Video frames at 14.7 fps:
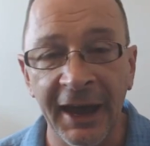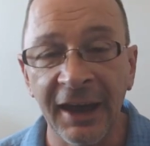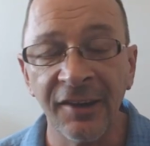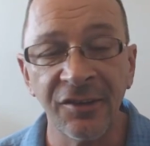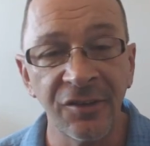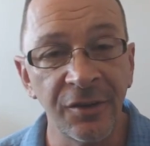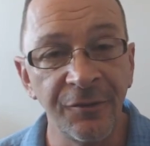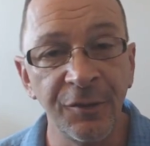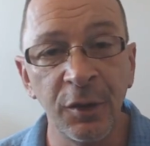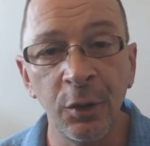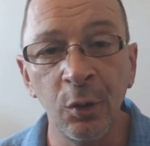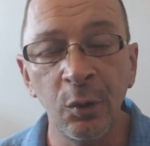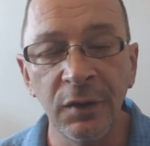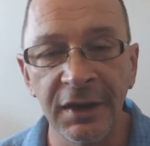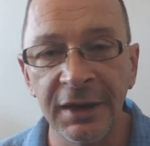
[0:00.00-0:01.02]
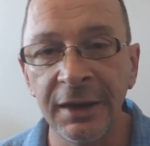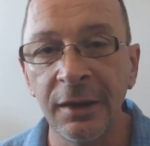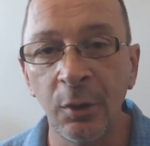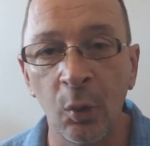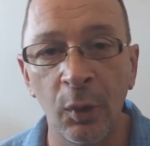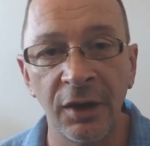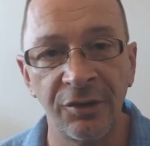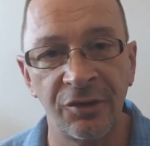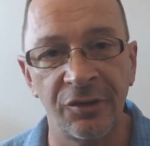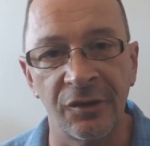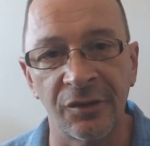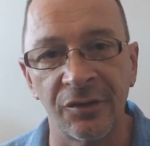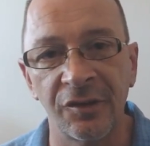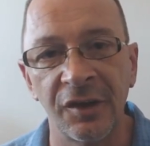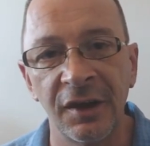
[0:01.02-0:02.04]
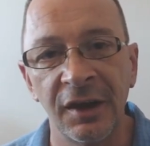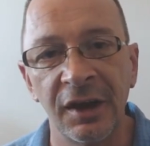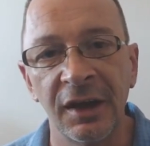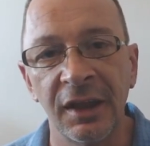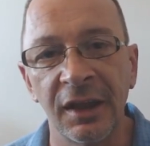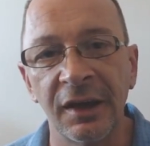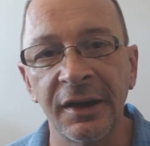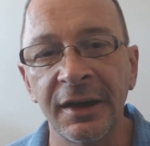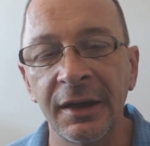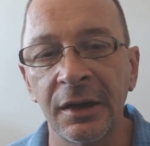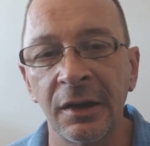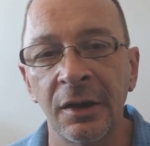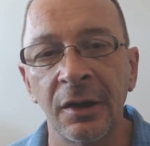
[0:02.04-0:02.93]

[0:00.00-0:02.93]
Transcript: ask a few key questions like,